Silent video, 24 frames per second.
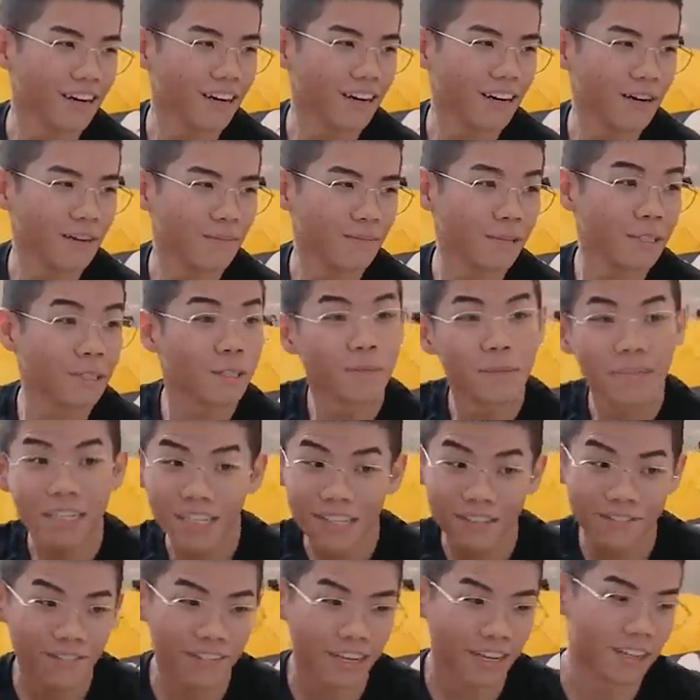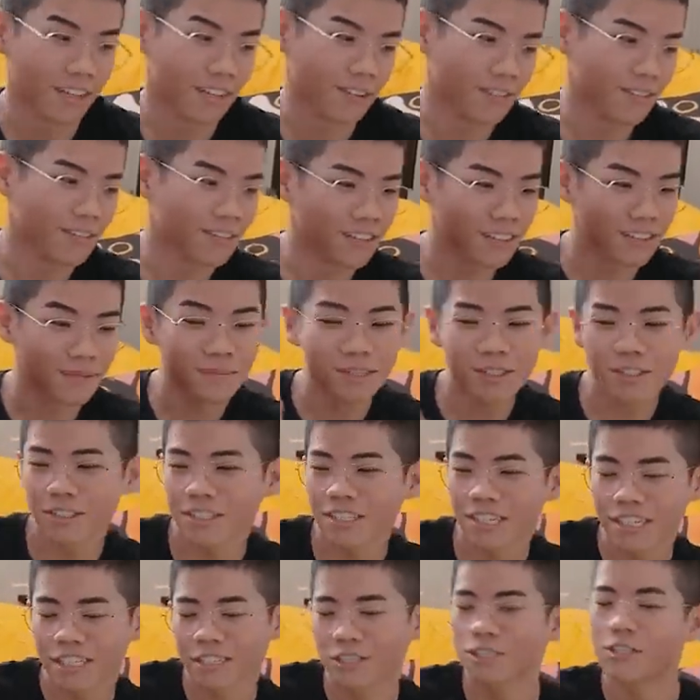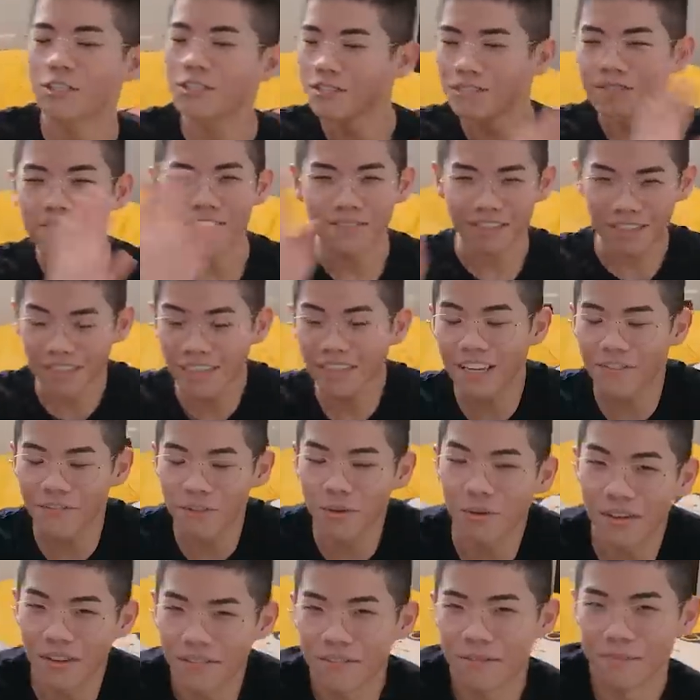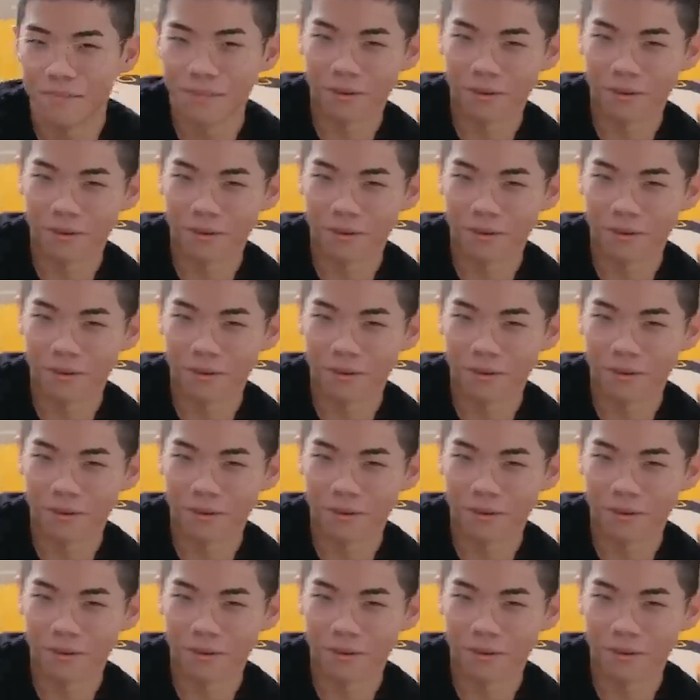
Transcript: Um, and speaking of yellow, let me just like give you even